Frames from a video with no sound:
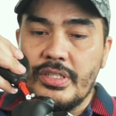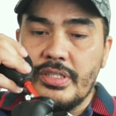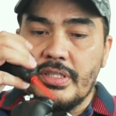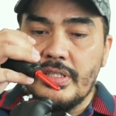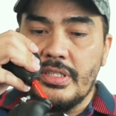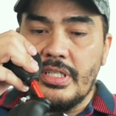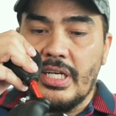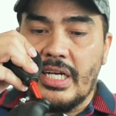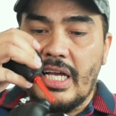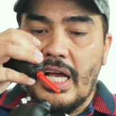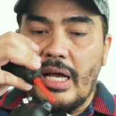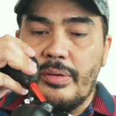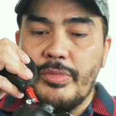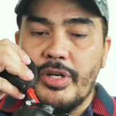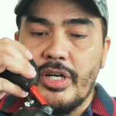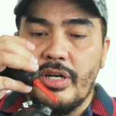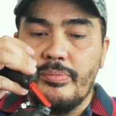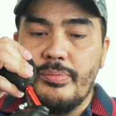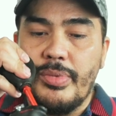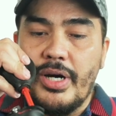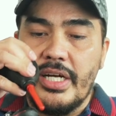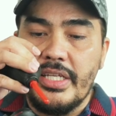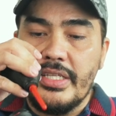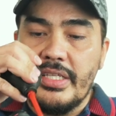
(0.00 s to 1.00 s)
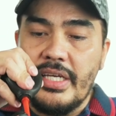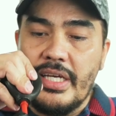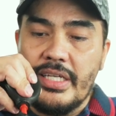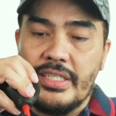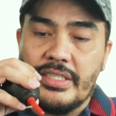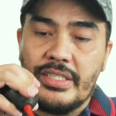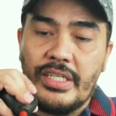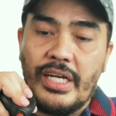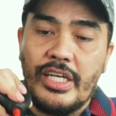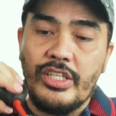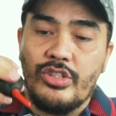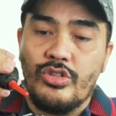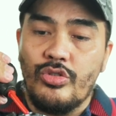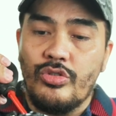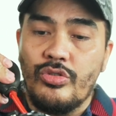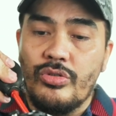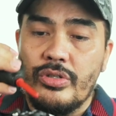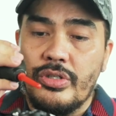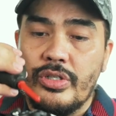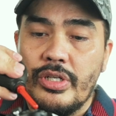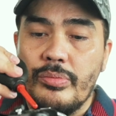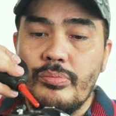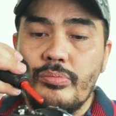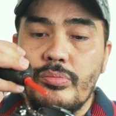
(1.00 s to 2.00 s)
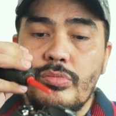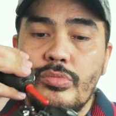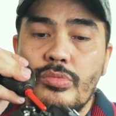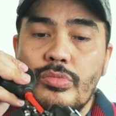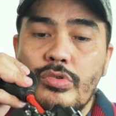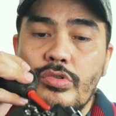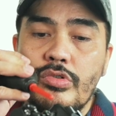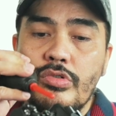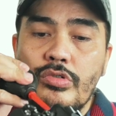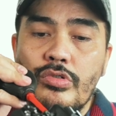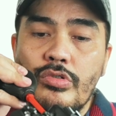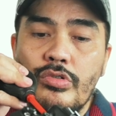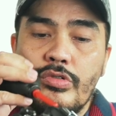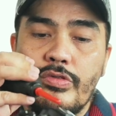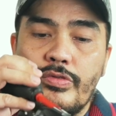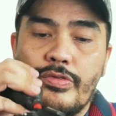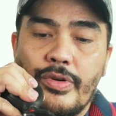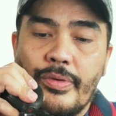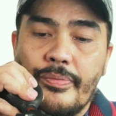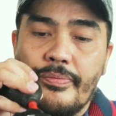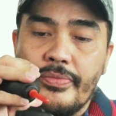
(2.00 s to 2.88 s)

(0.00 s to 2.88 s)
the camera body and try to remove